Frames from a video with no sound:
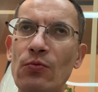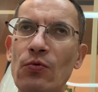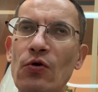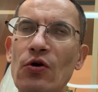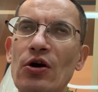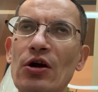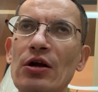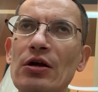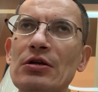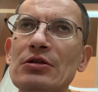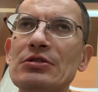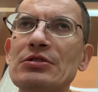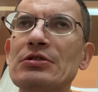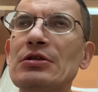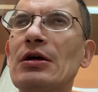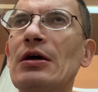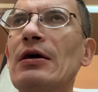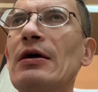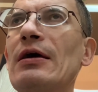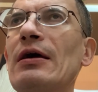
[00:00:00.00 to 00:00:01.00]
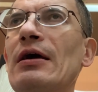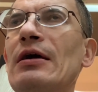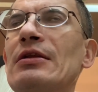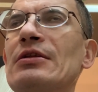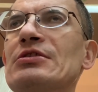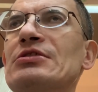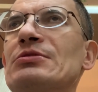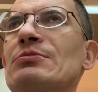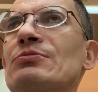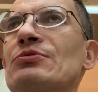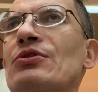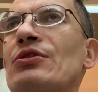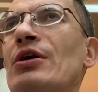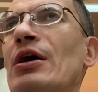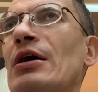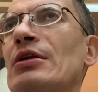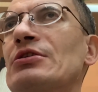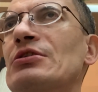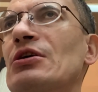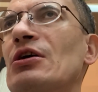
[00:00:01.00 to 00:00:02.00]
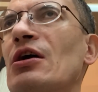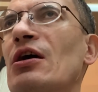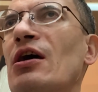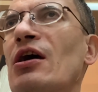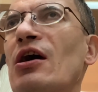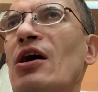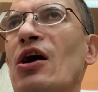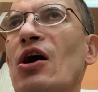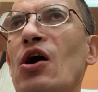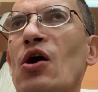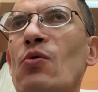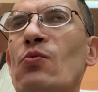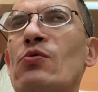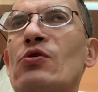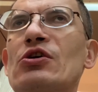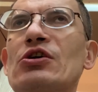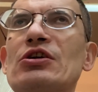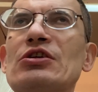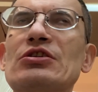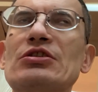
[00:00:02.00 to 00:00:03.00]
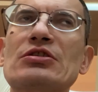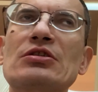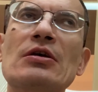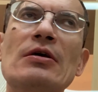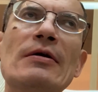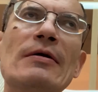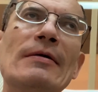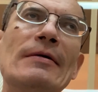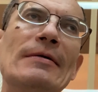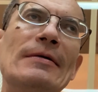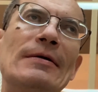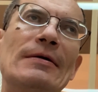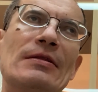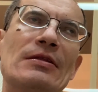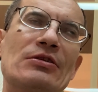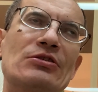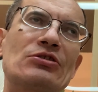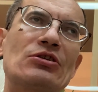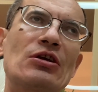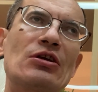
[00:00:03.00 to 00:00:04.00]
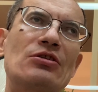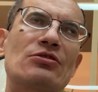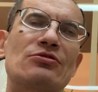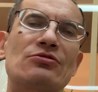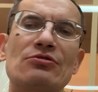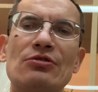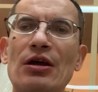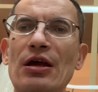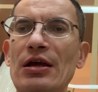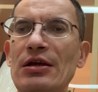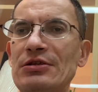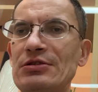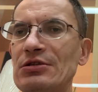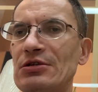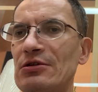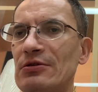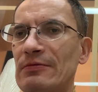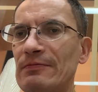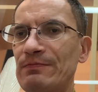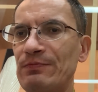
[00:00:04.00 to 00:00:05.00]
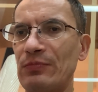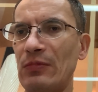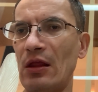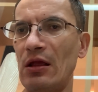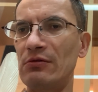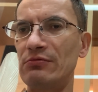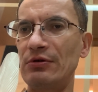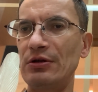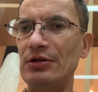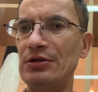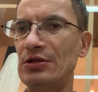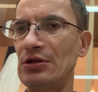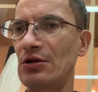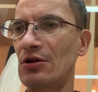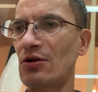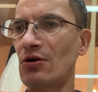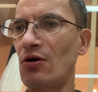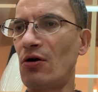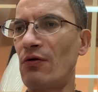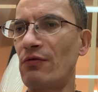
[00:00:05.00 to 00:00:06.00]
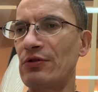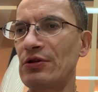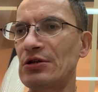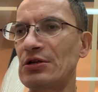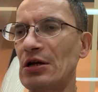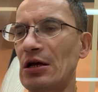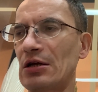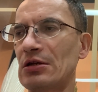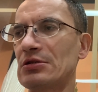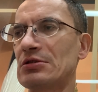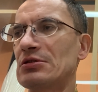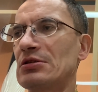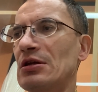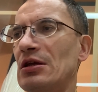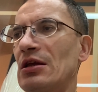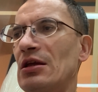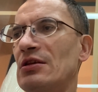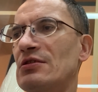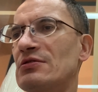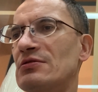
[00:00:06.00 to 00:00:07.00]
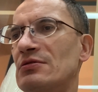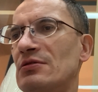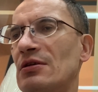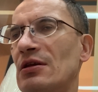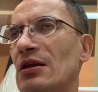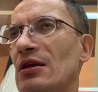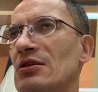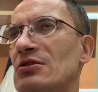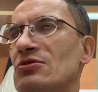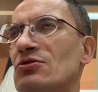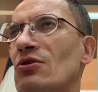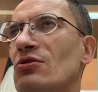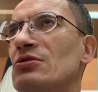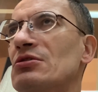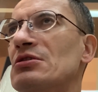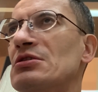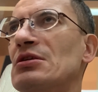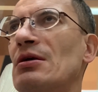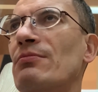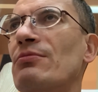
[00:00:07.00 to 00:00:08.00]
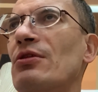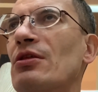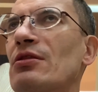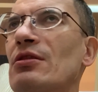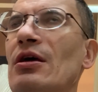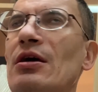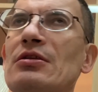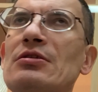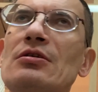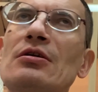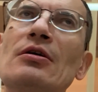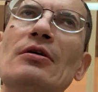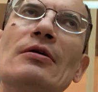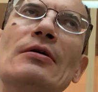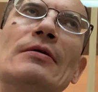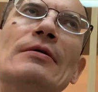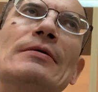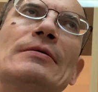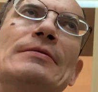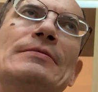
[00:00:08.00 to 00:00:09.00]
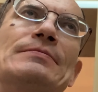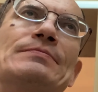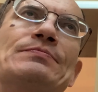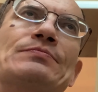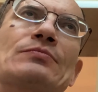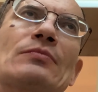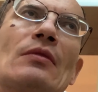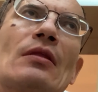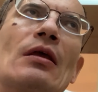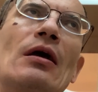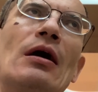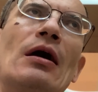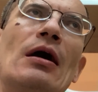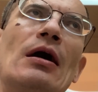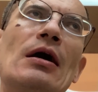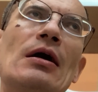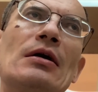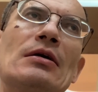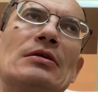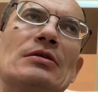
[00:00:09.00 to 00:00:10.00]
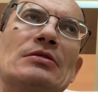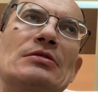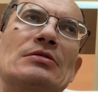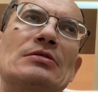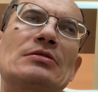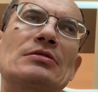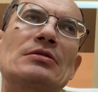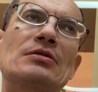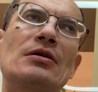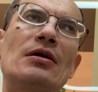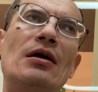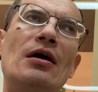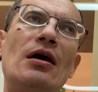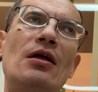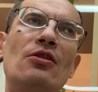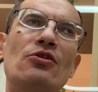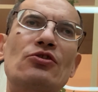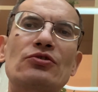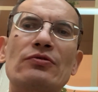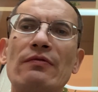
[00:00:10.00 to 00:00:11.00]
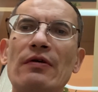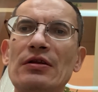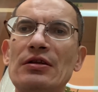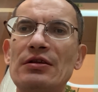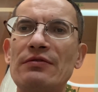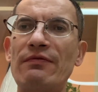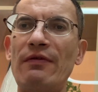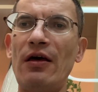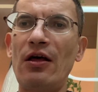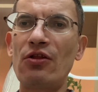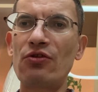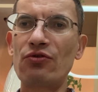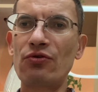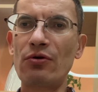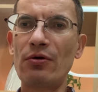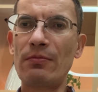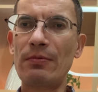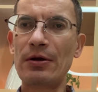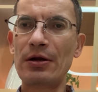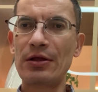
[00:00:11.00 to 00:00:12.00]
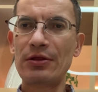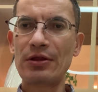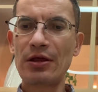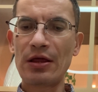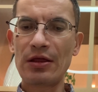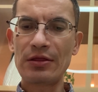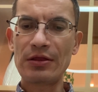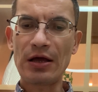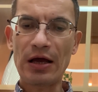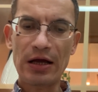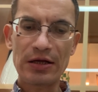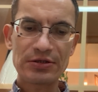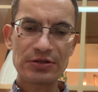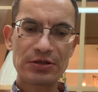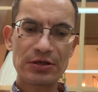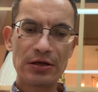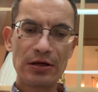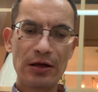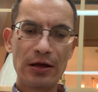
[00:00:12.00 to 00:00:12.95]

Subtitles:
works, and it seems that one is, let's say, straight reading of the text is not something that has a lot of added value, but I think that